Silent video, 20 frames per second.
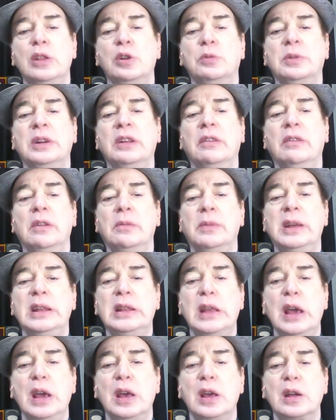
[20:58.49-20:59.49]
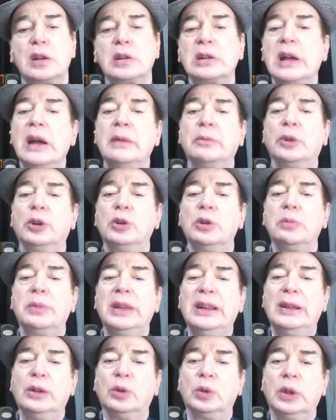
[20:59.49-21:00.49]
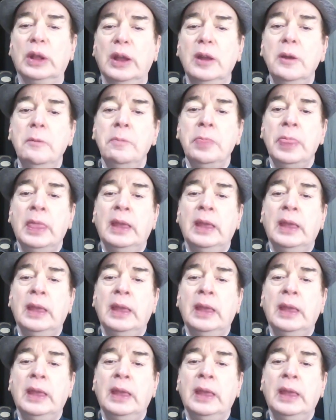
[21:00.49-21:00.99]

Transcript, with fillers: nobody will be there, and I'm going to be lonely